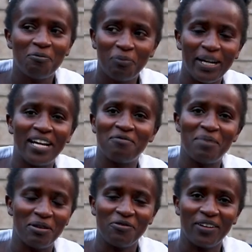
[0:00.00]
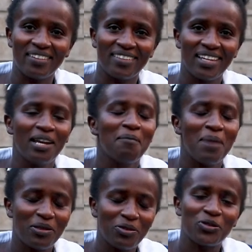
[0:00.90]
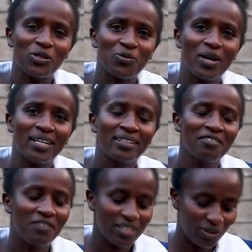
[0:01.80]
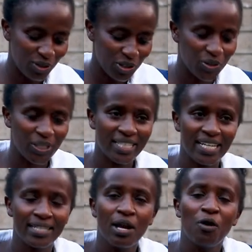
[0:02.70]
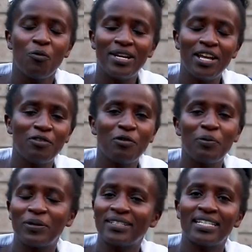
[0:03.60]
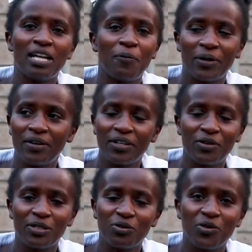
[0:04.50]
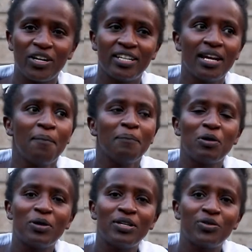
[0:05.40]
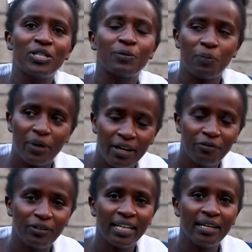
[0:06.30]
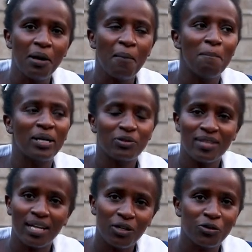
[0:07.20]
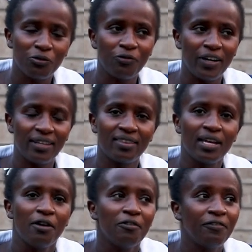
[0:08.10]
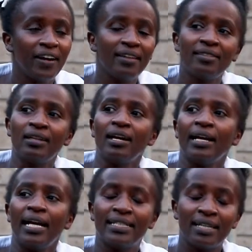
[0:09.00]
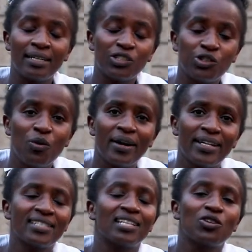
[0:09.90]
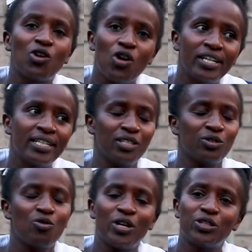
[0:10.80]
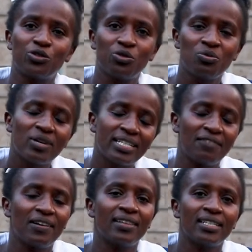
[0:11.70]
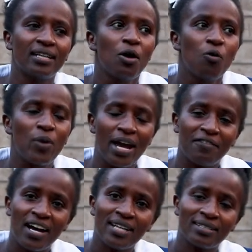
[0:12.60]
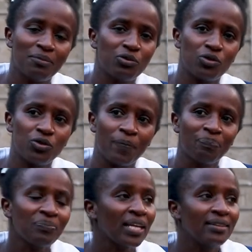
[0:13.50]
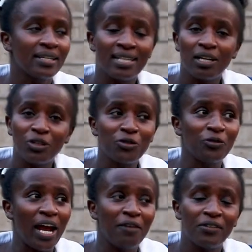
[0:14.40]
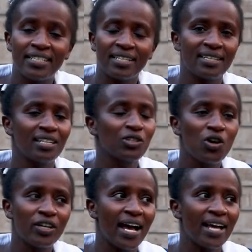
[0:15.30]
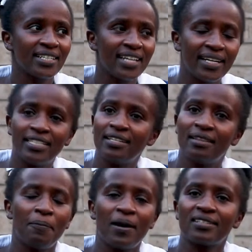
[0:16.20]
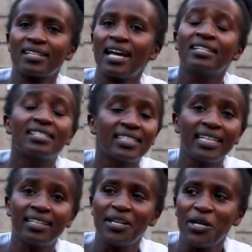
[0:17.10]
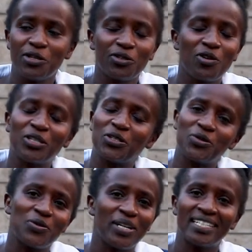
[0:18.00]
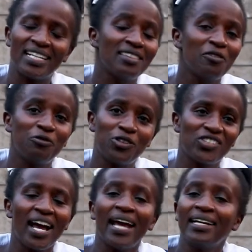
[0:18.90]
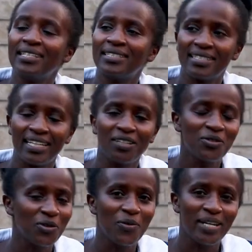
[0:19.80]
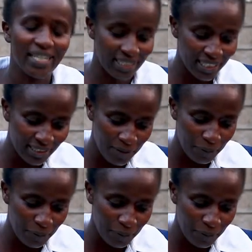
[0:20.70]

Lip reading: Prayer by faith. Matthew 21, verse 22, it says, whenever we present our prayer request to God, may we do it prayerfully, but with a lot of faith. Faith is an assurance that God is going to do whatever that we have asked him to do. There is a lot of evidence that God has done it in the past and still is going to do it in the future, and he's still doing it in the